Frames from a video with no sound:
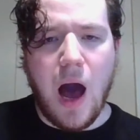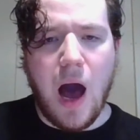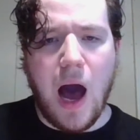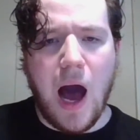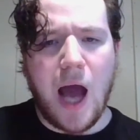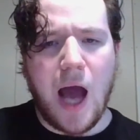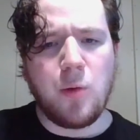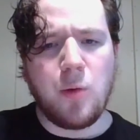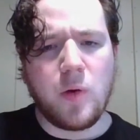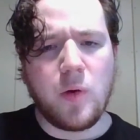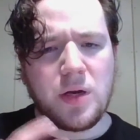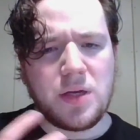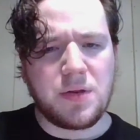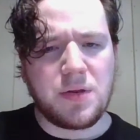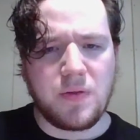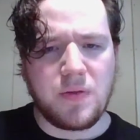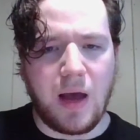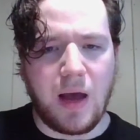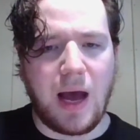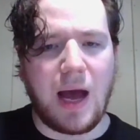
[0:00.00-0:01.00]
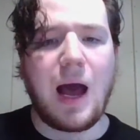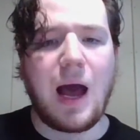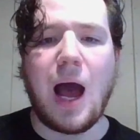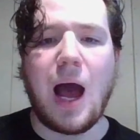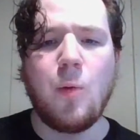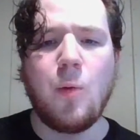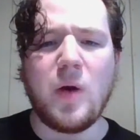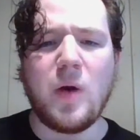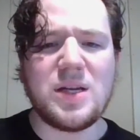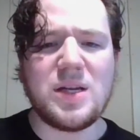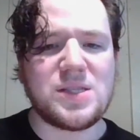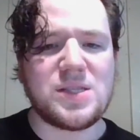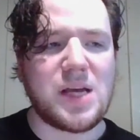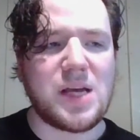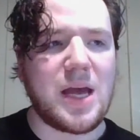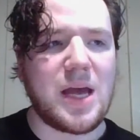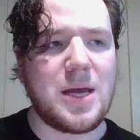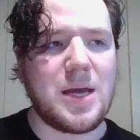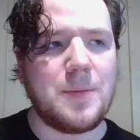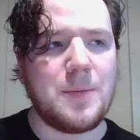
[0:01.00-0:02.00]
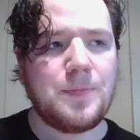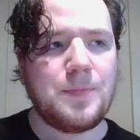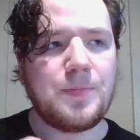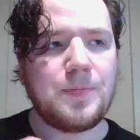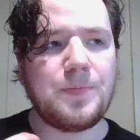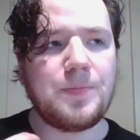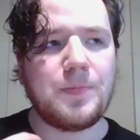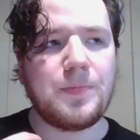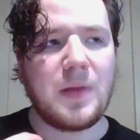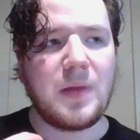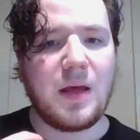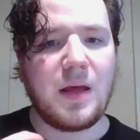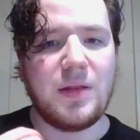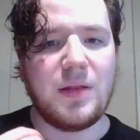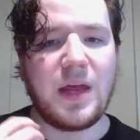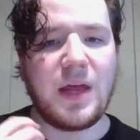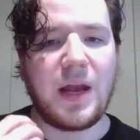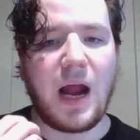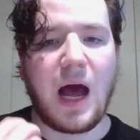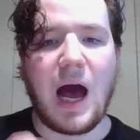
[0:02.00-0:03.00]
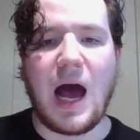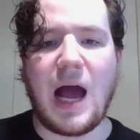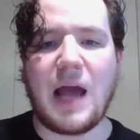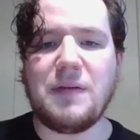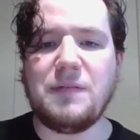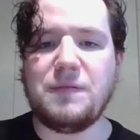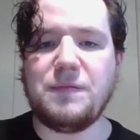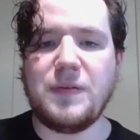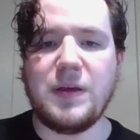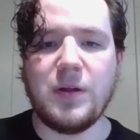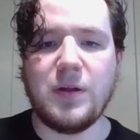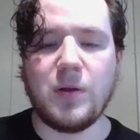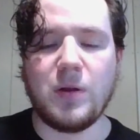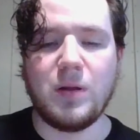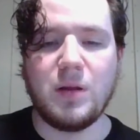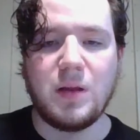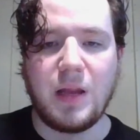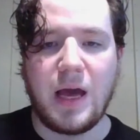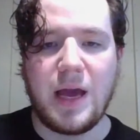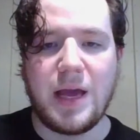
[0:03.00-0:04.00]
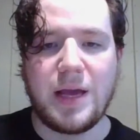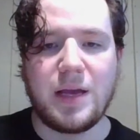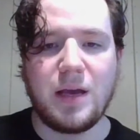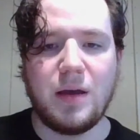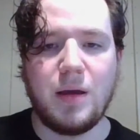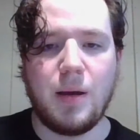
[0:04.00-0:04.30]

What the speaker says: I want to say that I feel like...